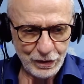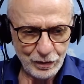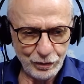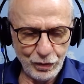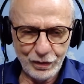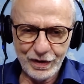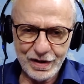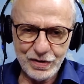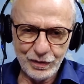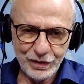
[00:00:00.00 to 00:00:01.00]
for the
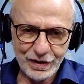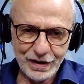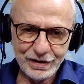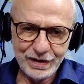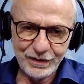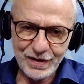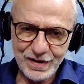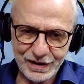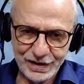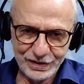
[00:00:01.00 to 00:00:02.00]
rest of the night and the
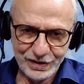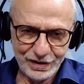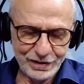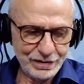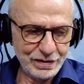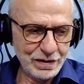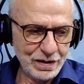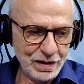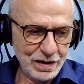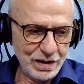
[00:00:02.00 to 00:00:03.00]
second day.
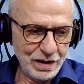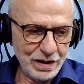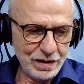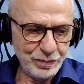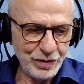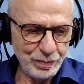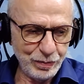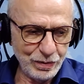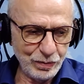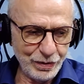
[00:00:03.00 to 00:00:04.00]
And
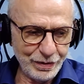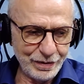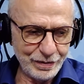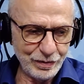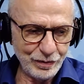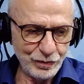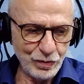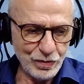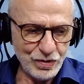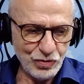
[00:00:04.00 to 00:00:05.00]
people were, of
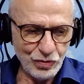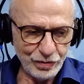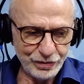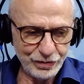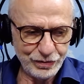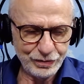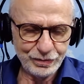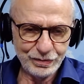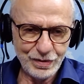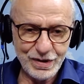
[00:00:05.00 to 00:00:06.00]
course, shocked,
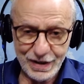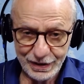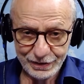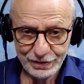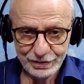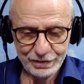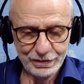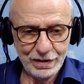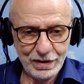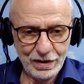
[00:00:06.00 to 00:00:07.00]
sad,
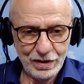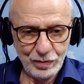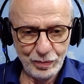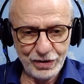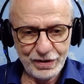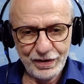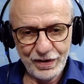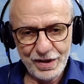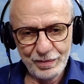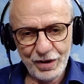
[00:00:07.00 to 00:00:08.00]
but at the
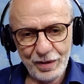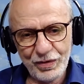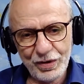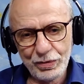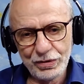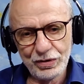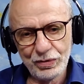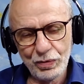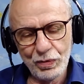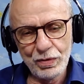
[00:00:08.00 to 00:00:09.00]
same time, they wanted
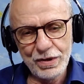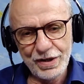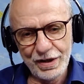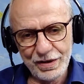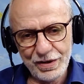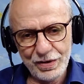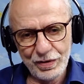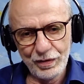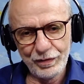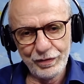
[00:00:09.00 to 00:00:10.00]
all sides
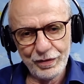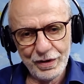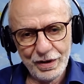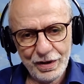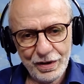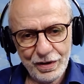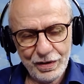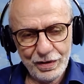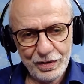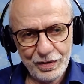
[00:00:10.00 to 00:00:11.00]
of
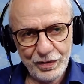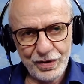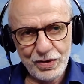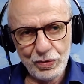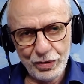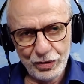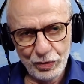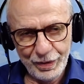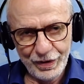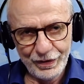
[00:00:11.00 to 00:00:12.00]
the story to
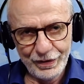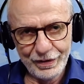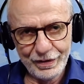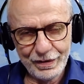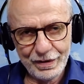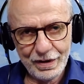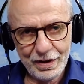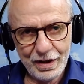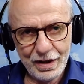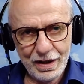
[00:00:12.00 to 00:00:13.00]
be there
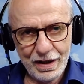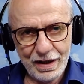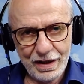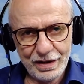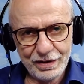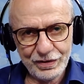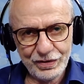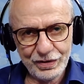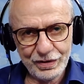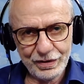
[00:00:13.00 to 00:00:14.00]
and
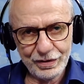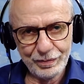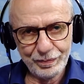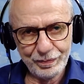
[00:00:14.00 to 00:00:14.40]
to